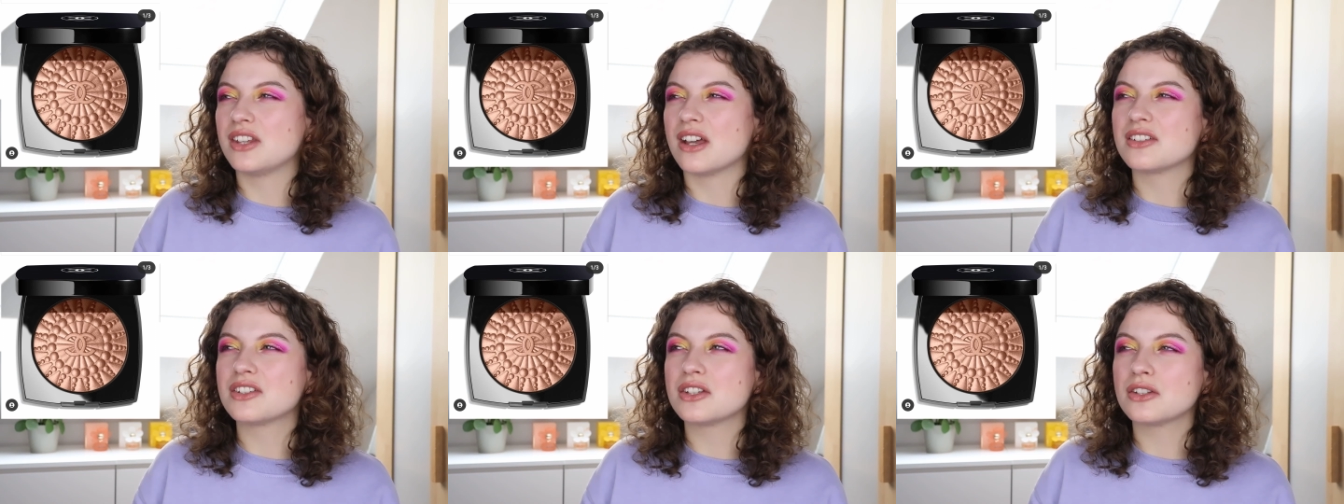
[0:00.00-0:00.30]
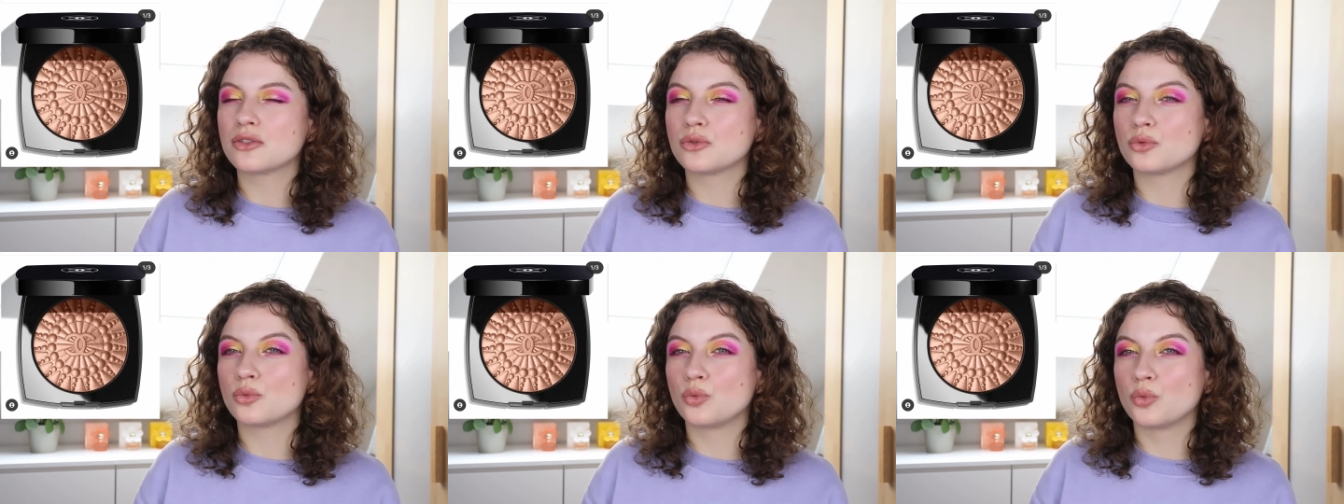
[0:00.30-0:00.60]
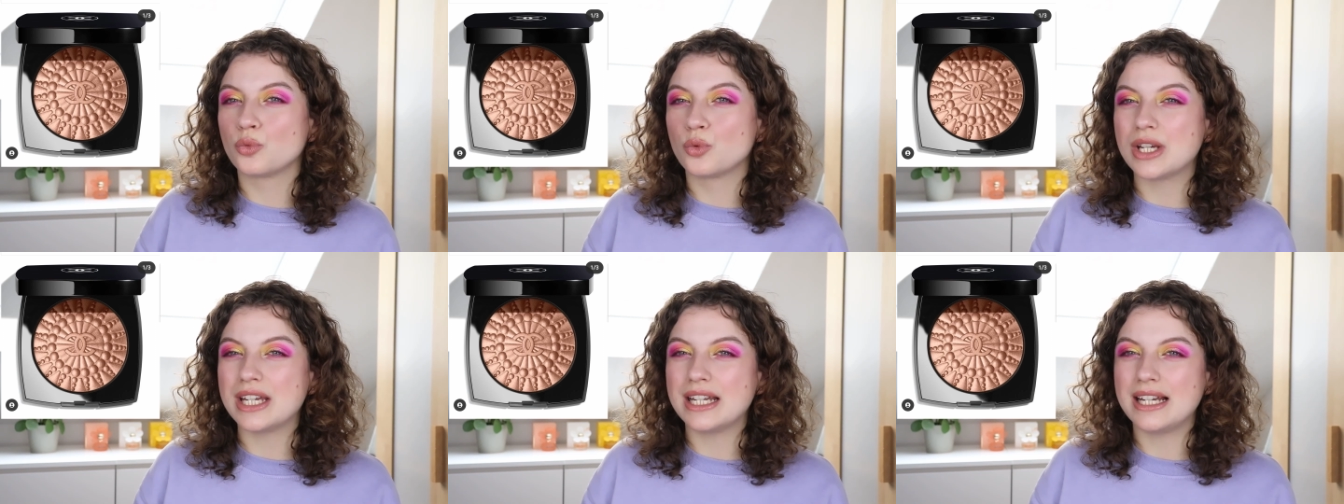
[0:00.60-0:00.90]
doesn't
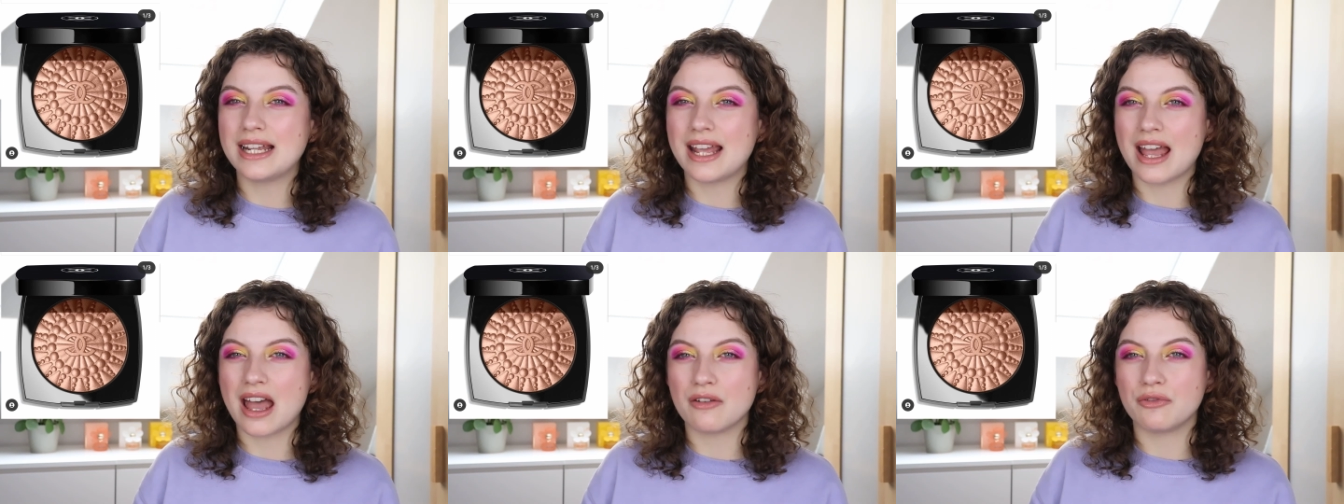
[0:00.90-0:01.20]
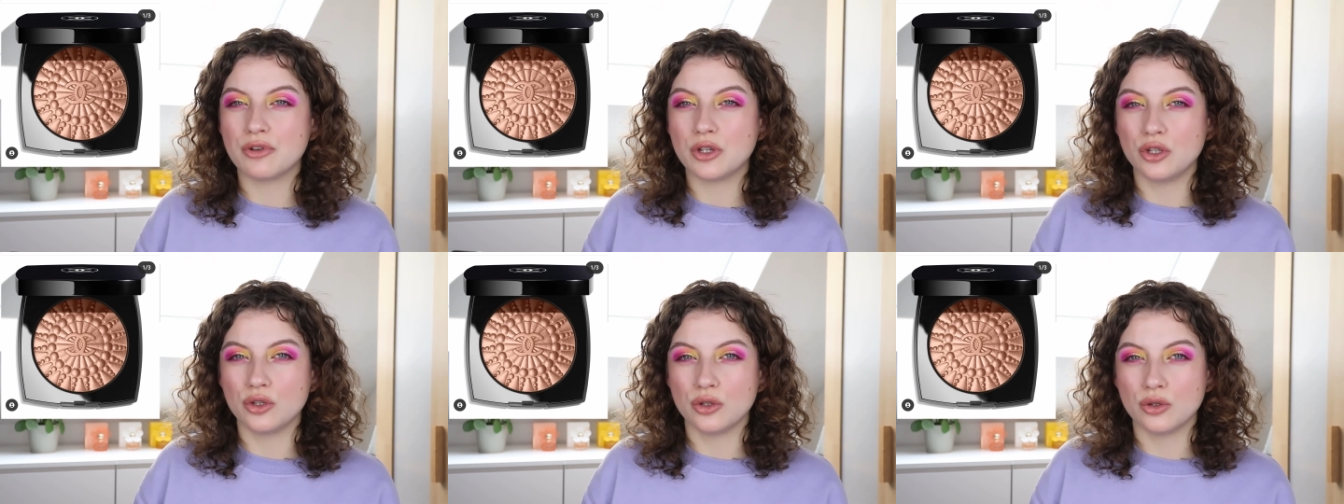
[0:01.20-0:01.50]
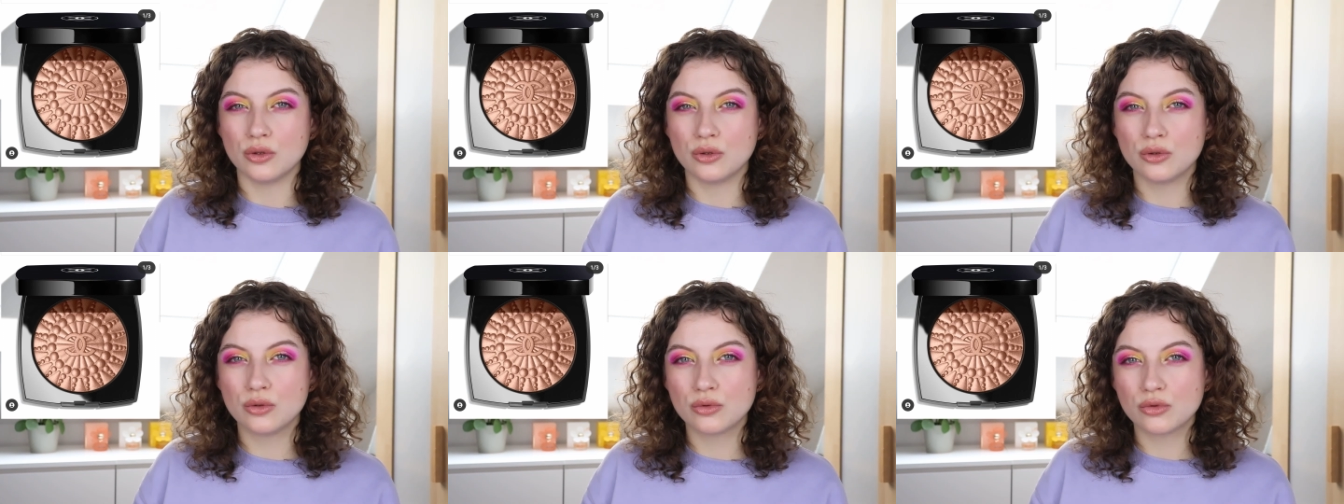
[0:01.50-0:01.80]
really have a
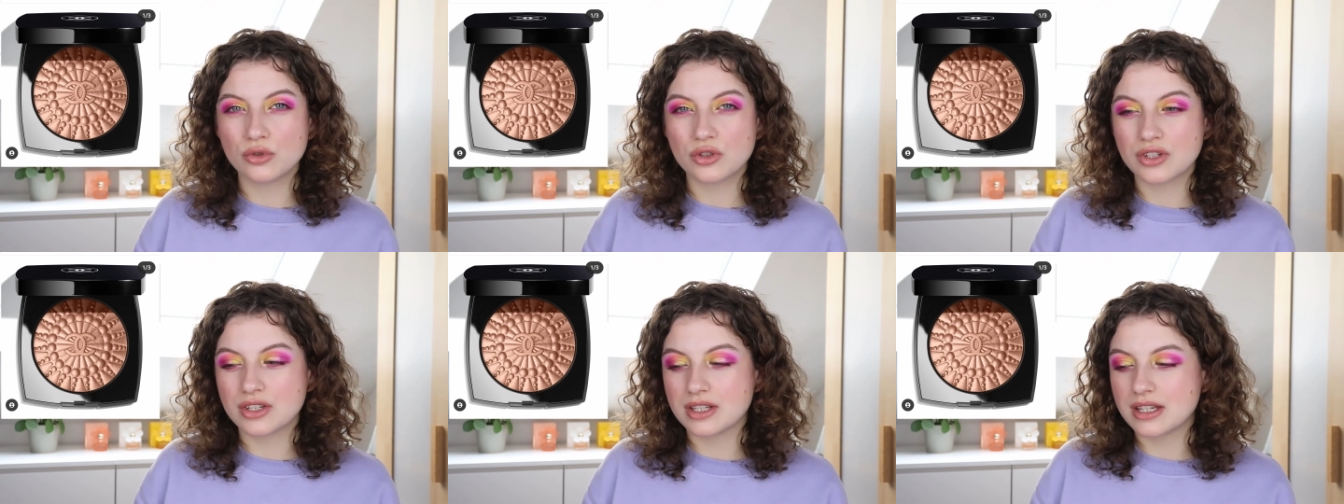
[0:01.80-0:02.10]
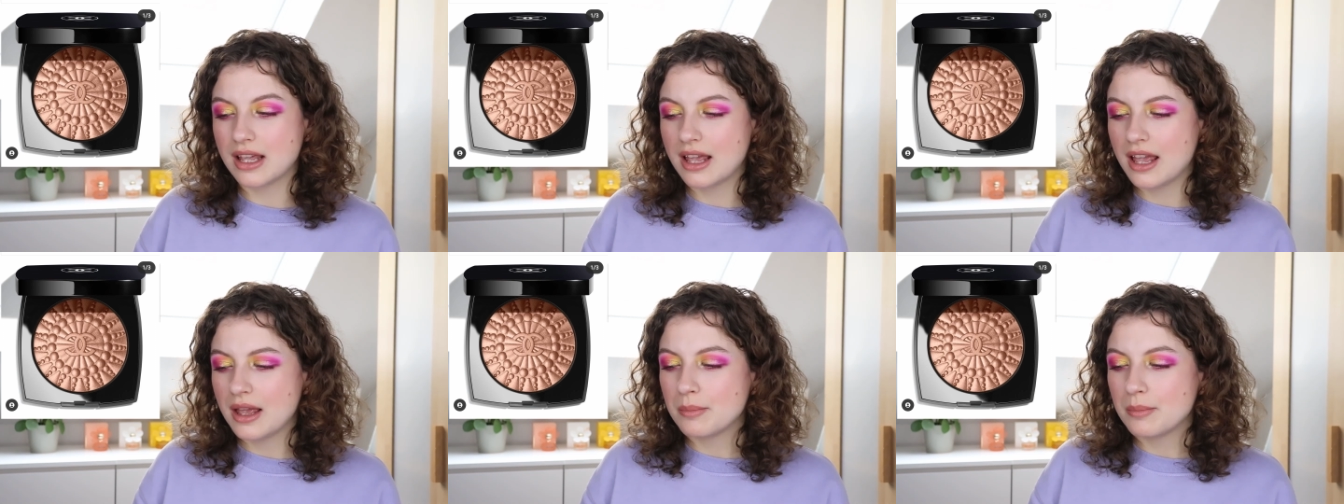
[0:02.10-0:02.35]
use.